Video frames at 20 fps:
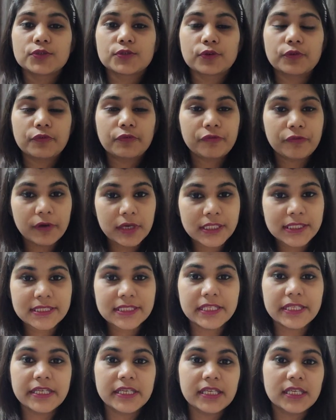So
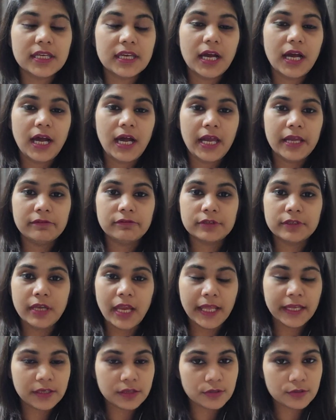firstly, I would
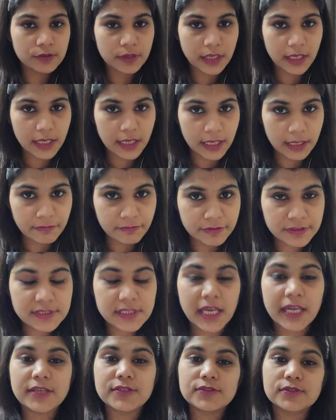like to
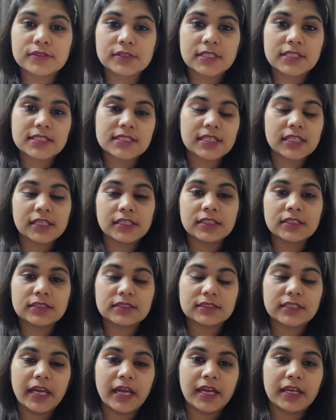emphasize on this
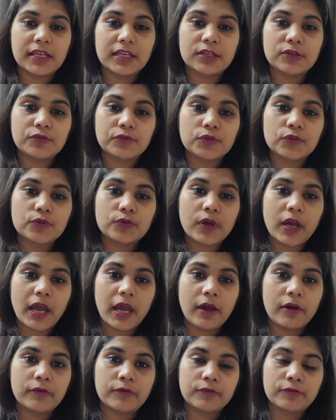thing that if you
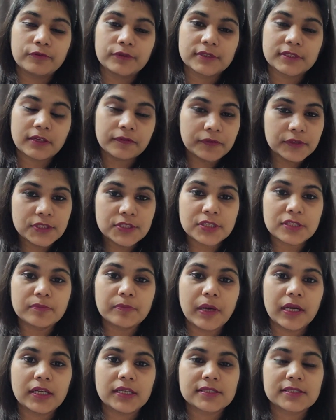have
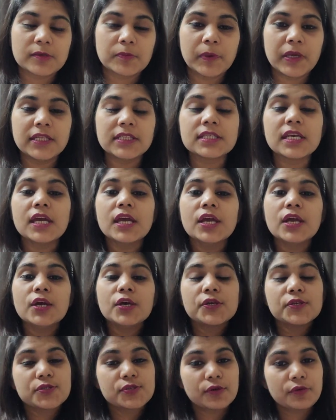sufficient participants,
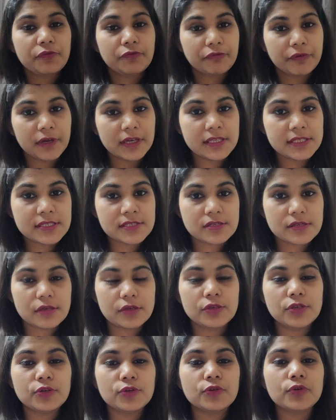so first
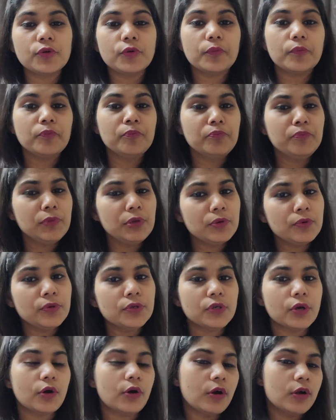you
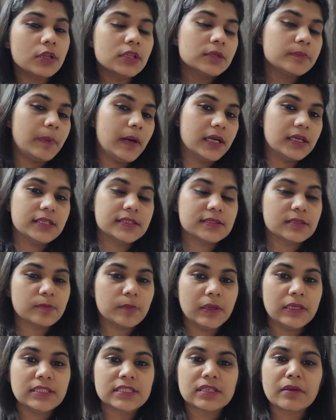mute all the
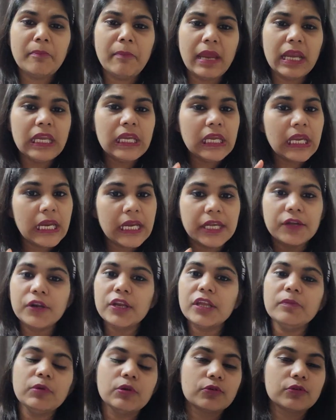participants,
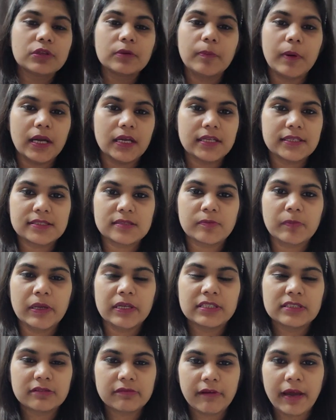mandatory mute the
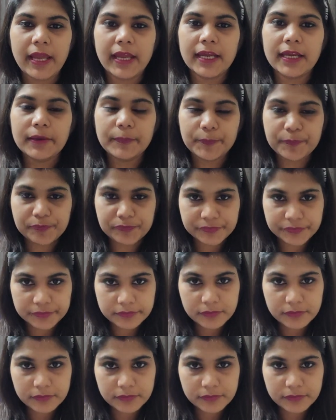participants. Why?